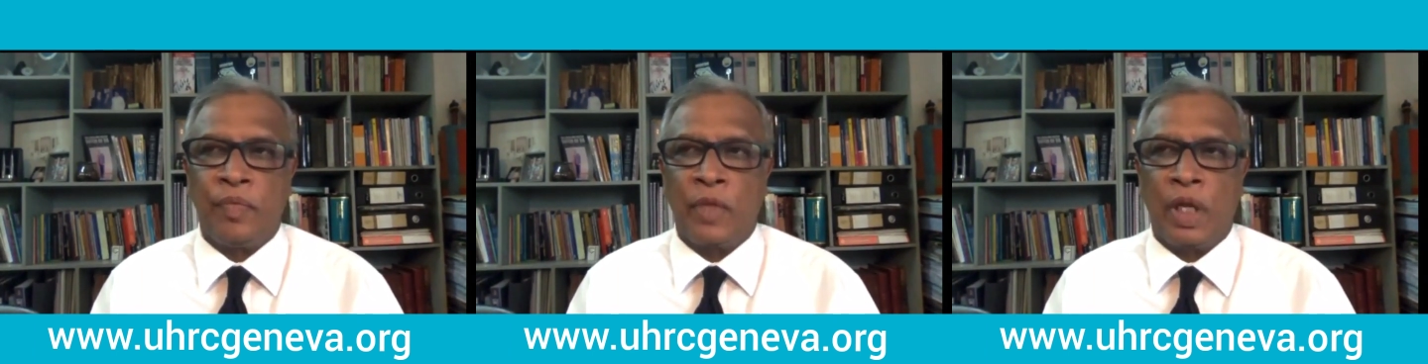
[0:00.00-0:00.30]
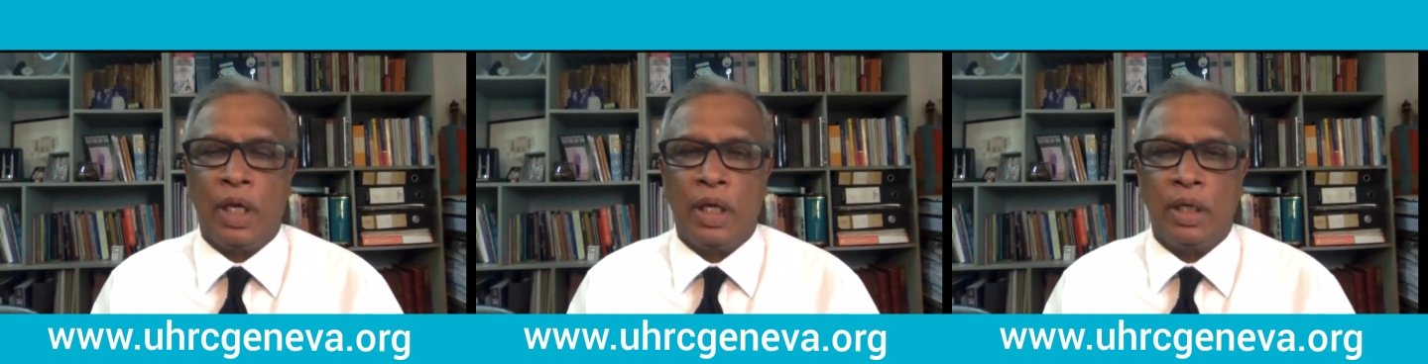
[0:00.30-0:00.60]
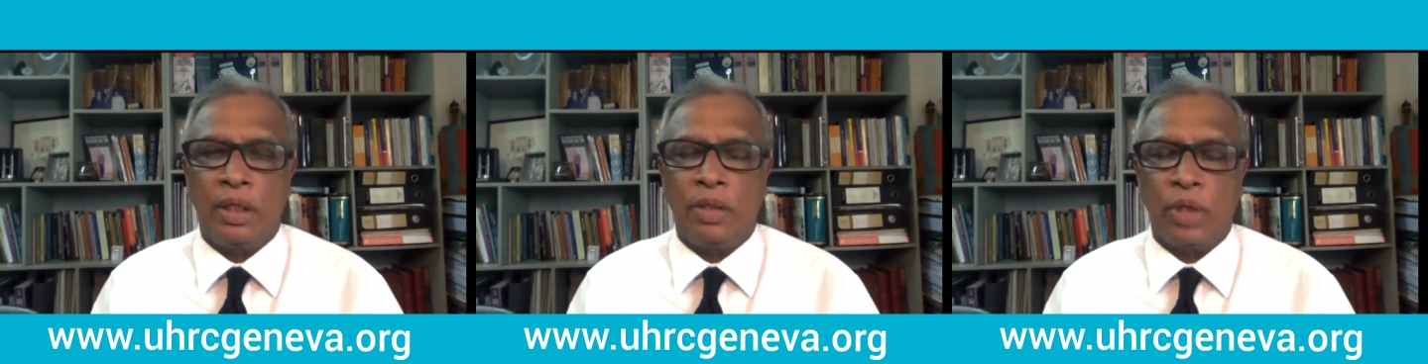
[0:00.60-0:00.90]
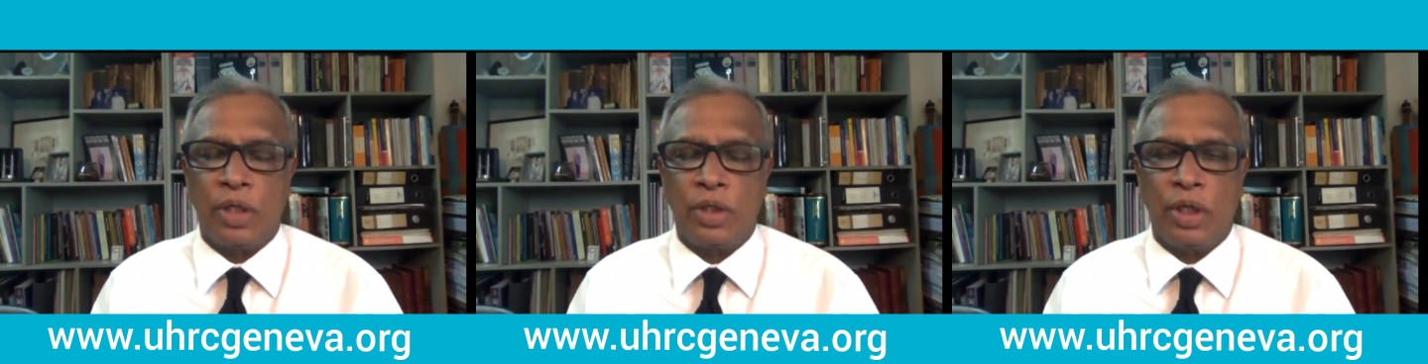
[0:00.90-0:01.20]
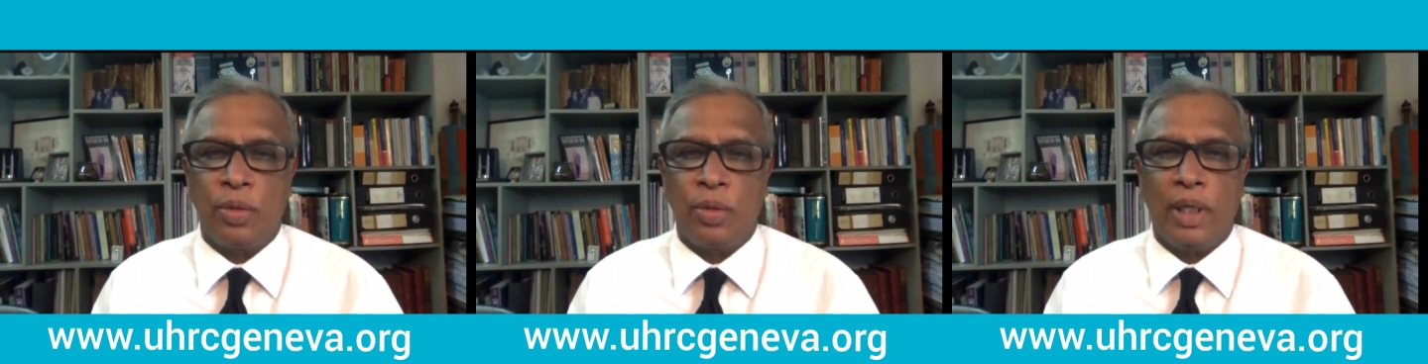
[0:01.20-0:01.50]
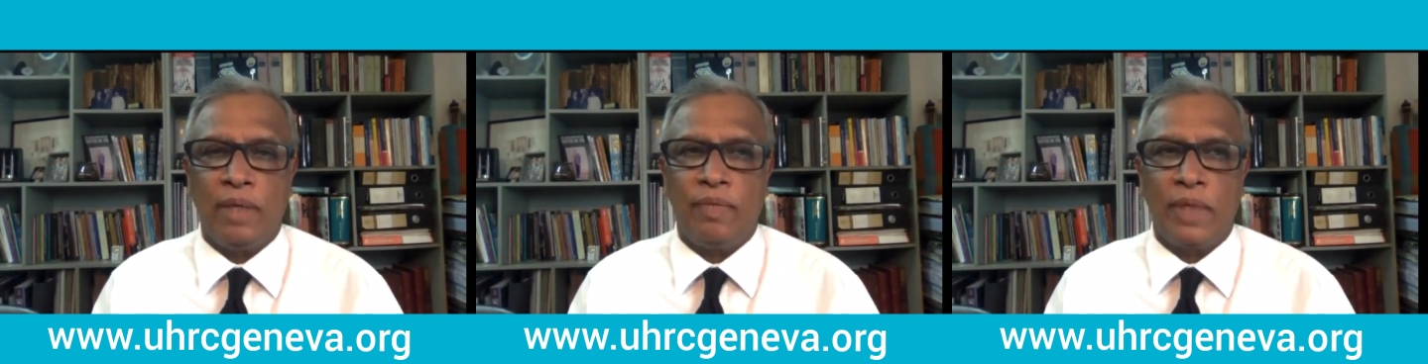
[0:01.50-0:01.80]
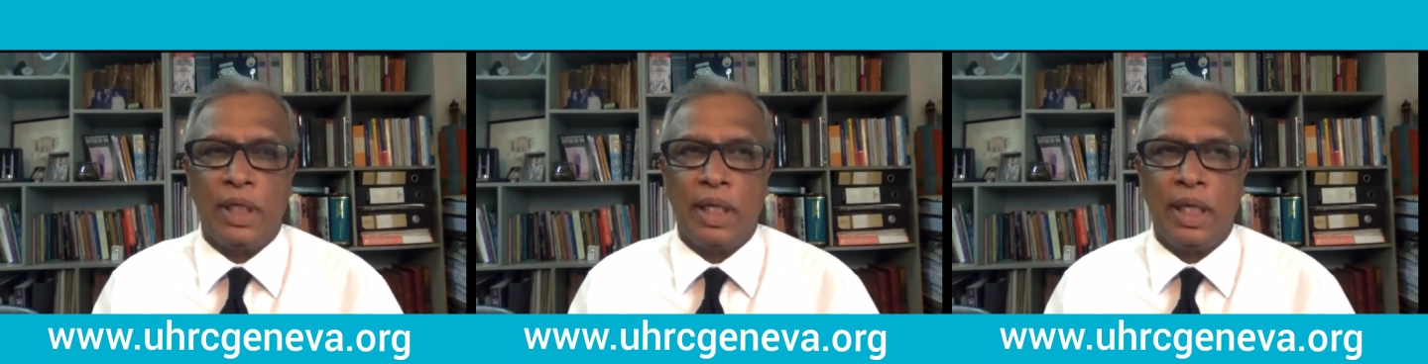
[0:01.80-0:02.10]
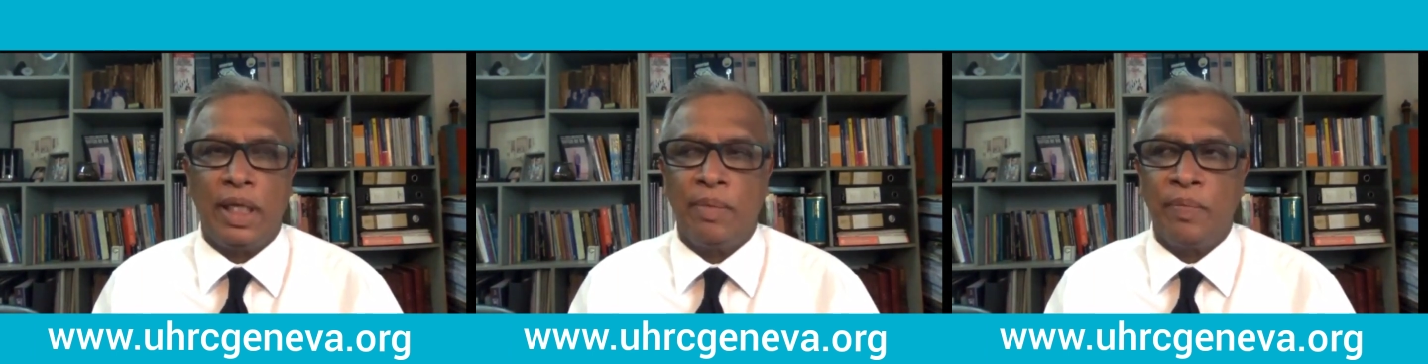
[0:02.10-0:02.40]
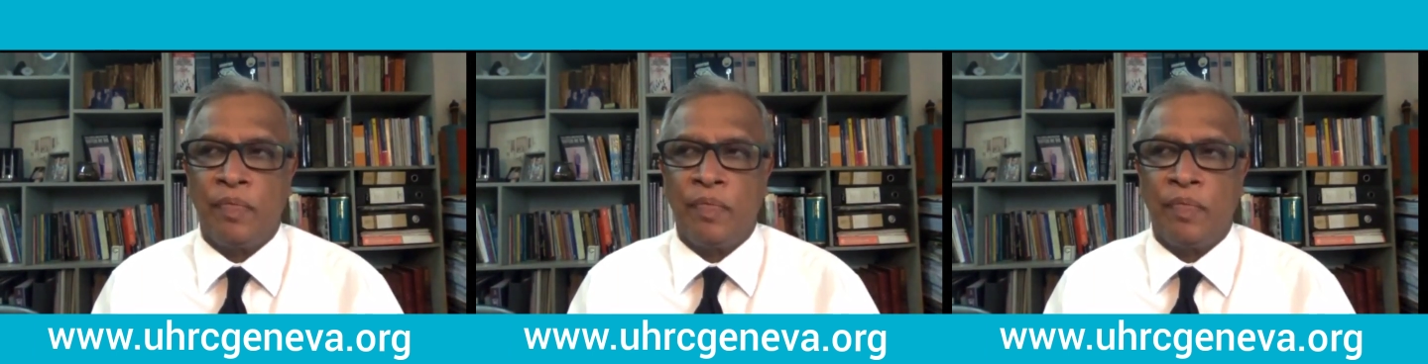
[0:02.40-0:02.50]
2012, 13,